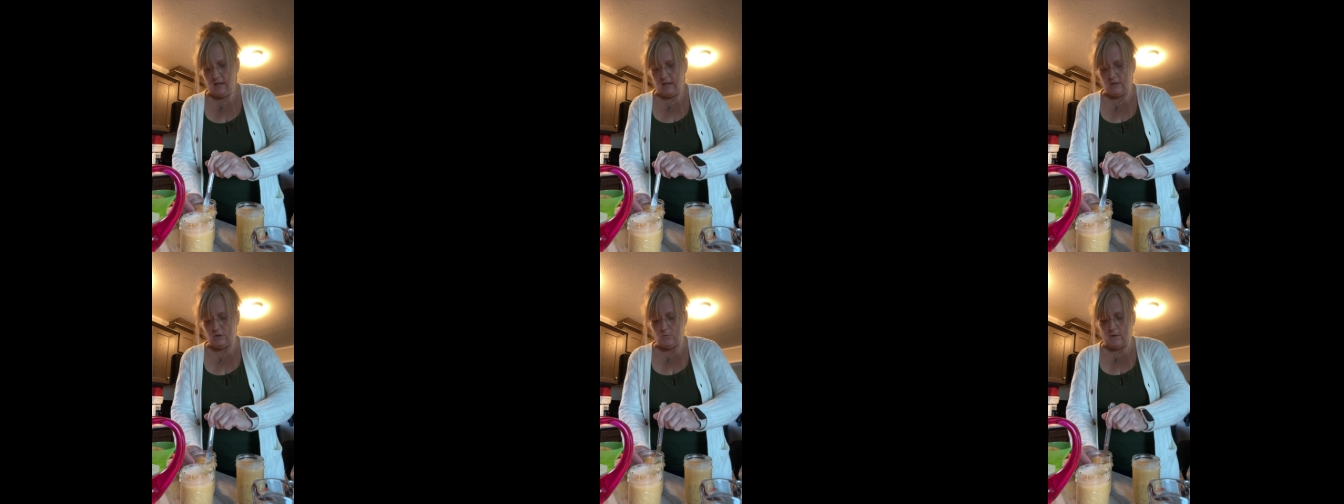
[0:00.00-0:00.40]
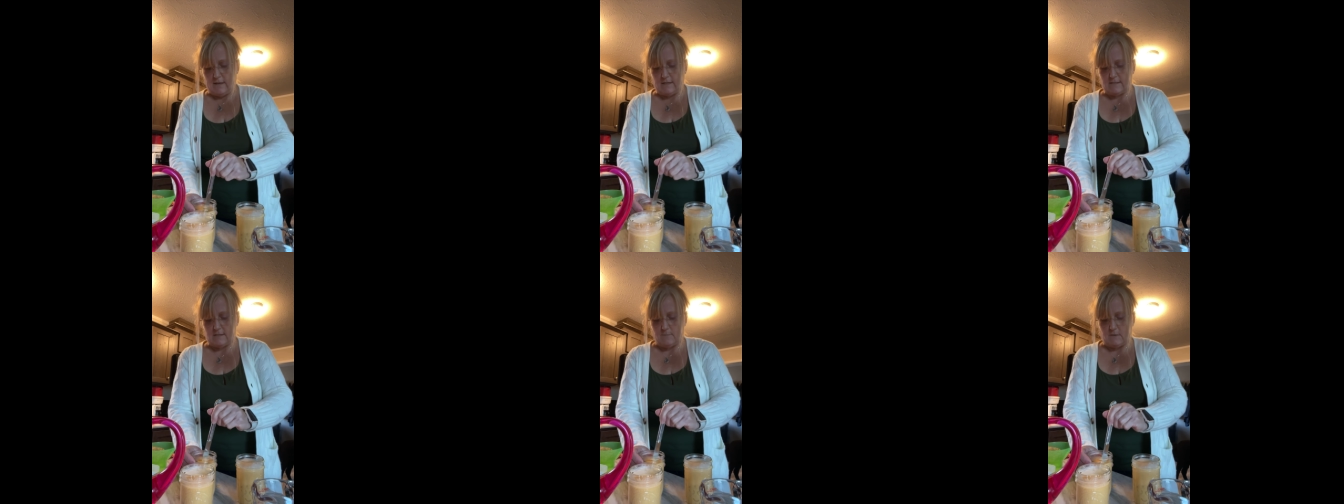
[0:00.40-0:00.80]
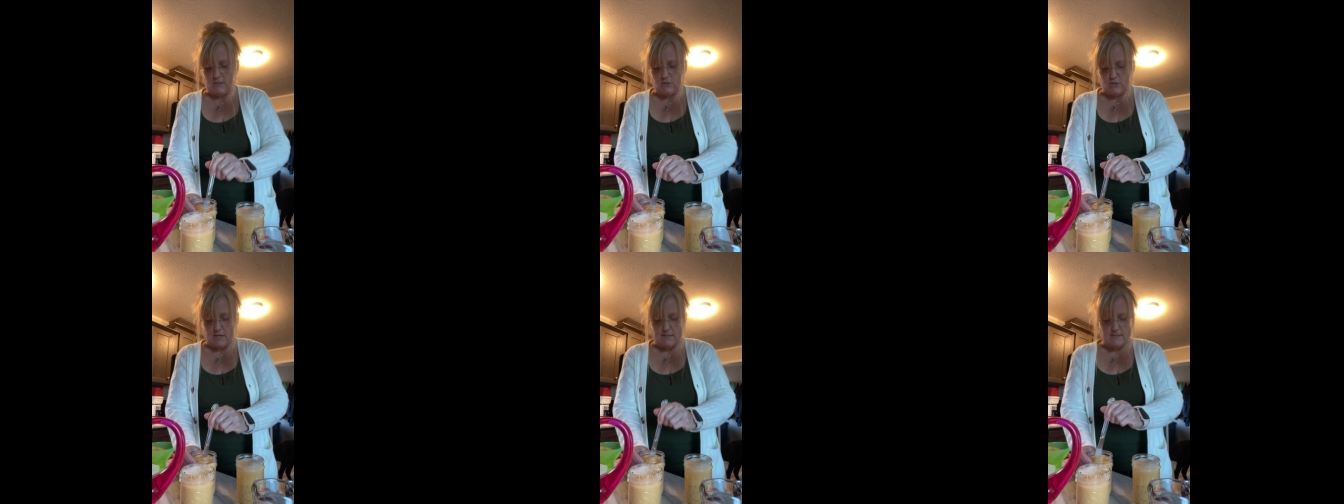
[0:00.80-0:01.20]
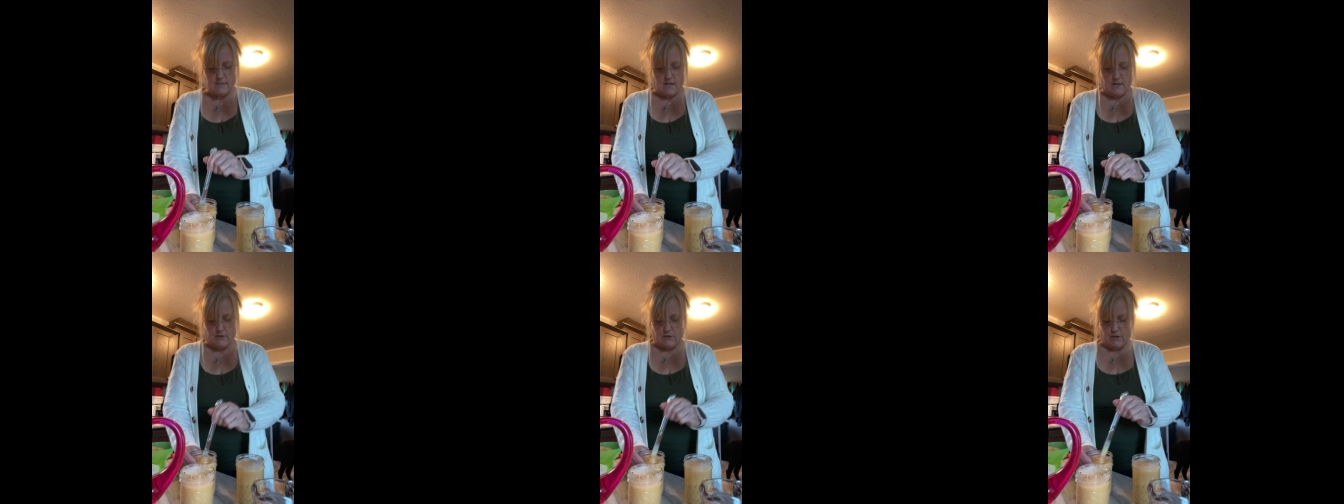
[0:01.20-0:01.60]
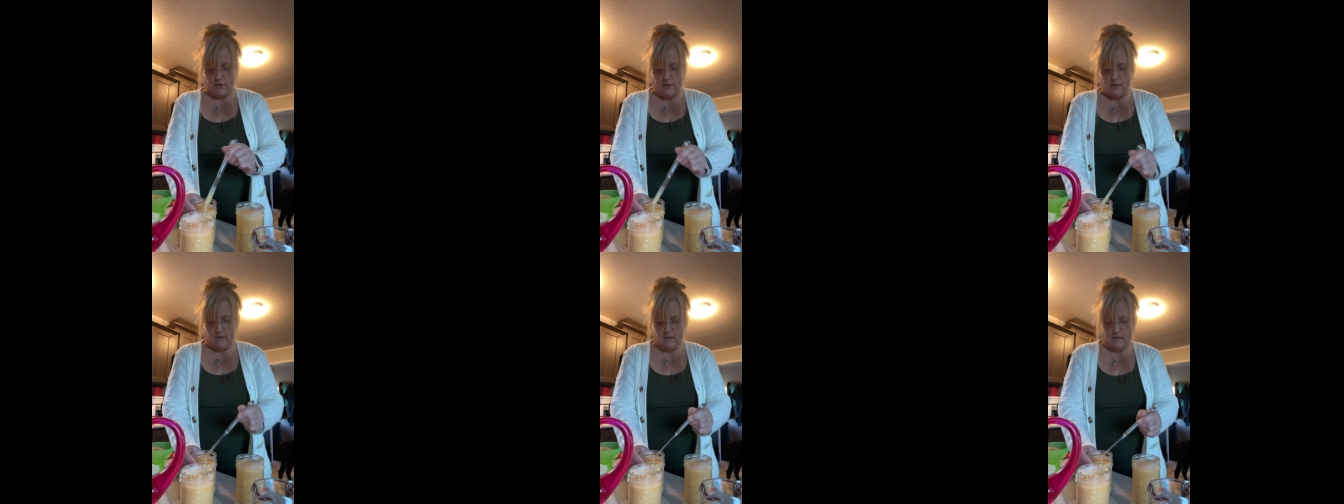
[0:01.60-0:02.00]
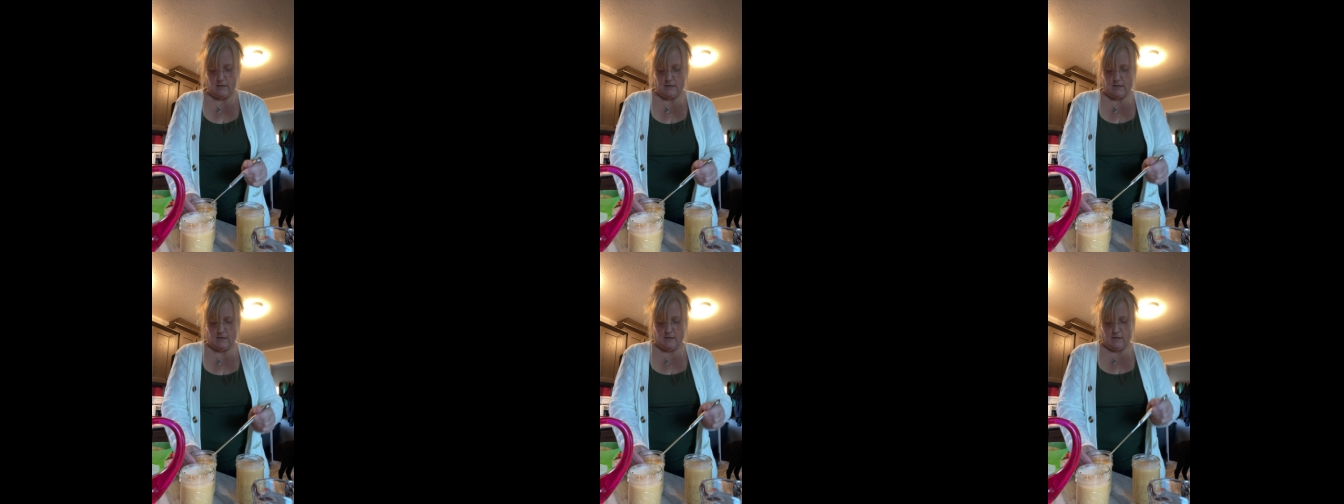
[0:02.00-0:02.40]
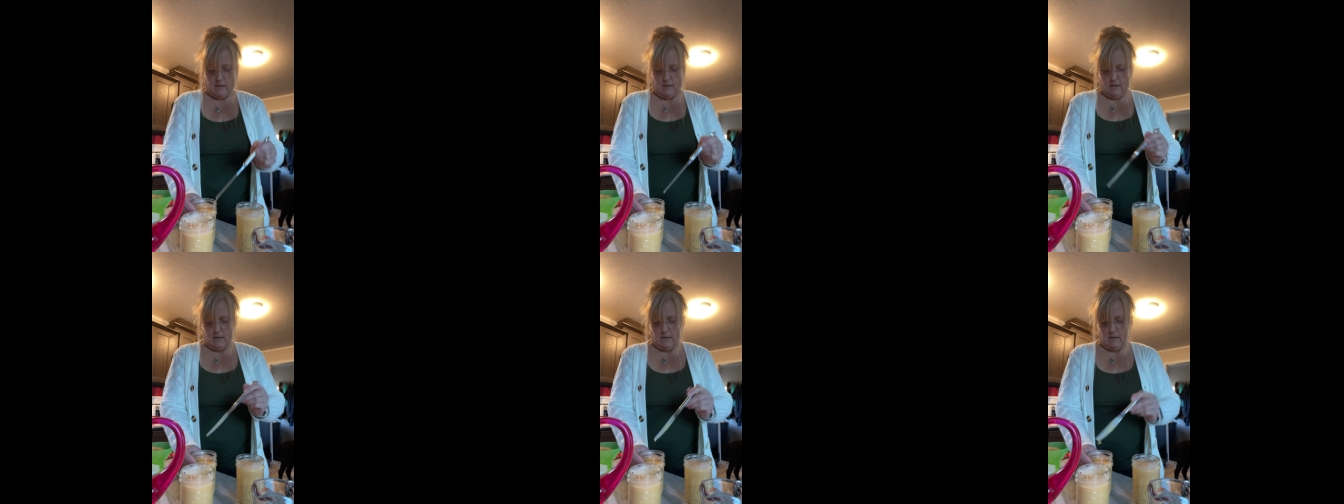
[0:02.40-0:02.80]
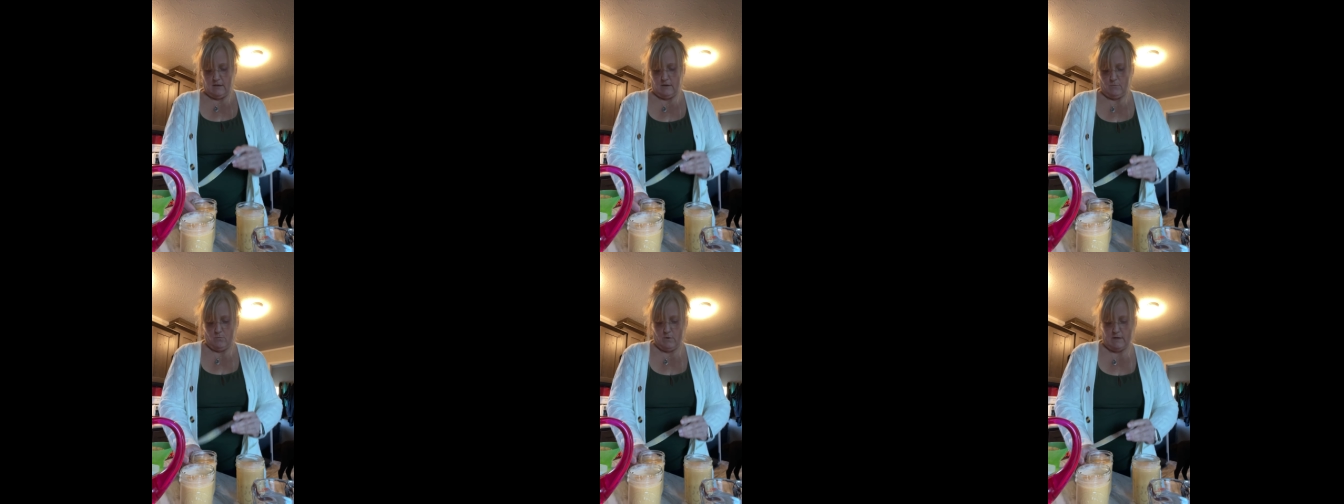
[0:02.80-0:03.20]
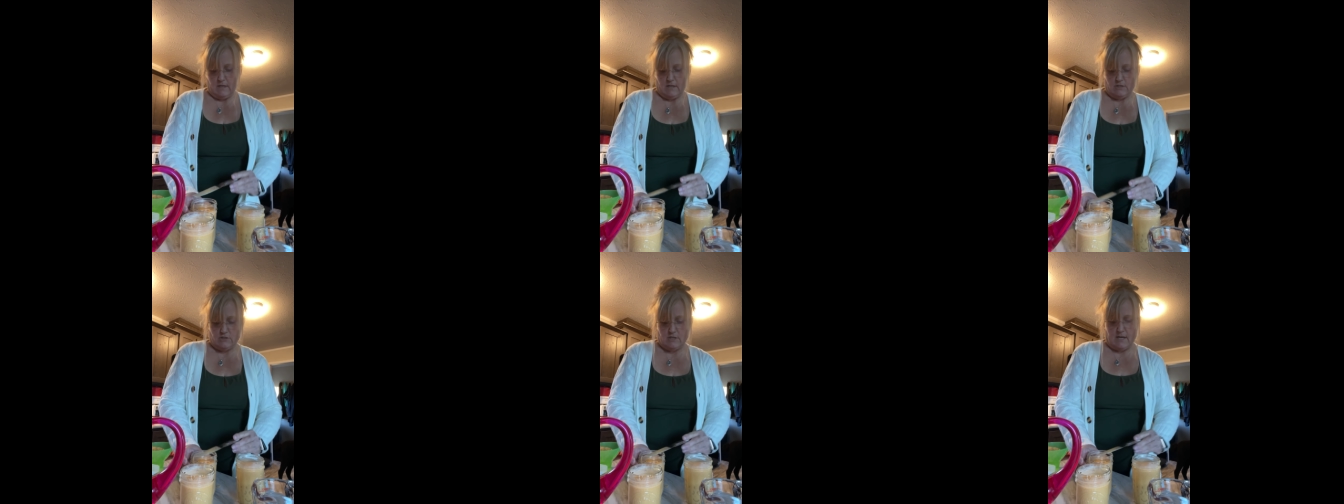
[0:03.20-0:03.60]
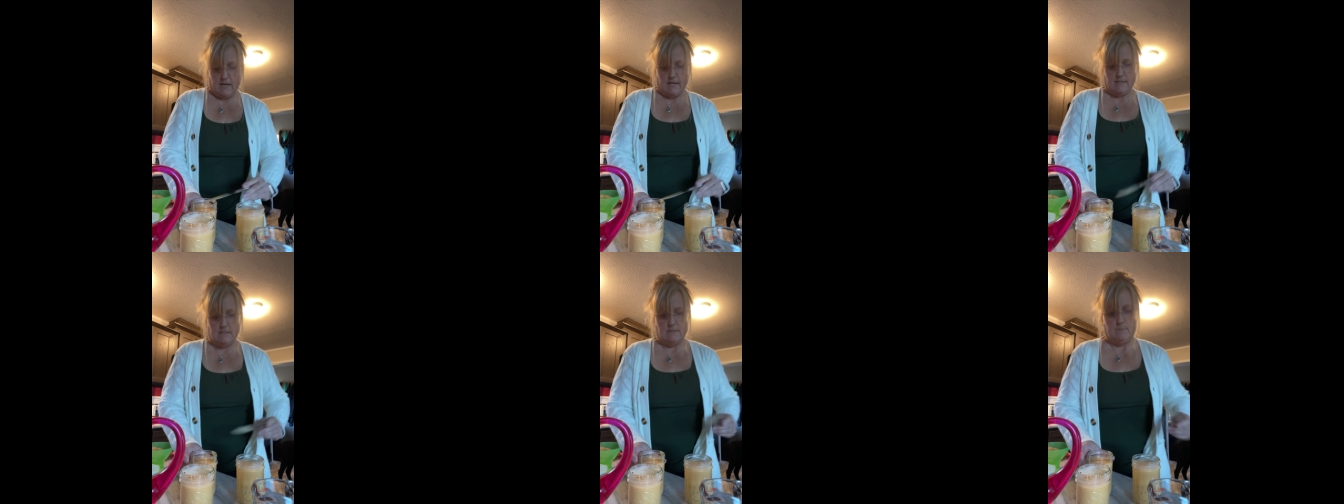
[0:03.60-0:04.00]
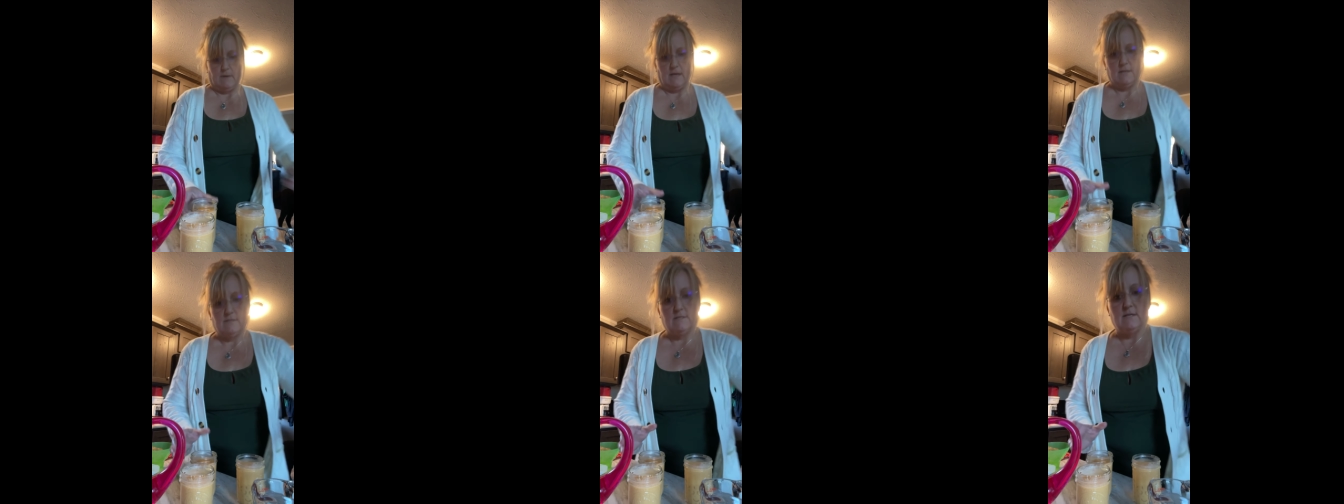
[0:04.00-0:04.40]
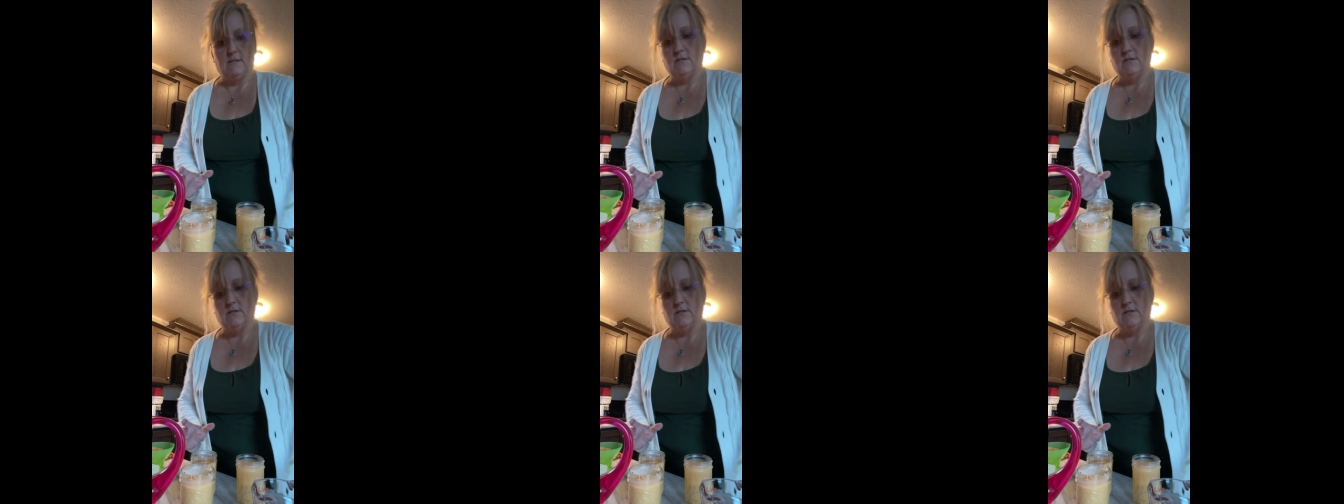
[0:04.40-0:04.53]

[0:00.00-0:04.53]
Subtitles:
And you want it to be just under 1 inch headspace.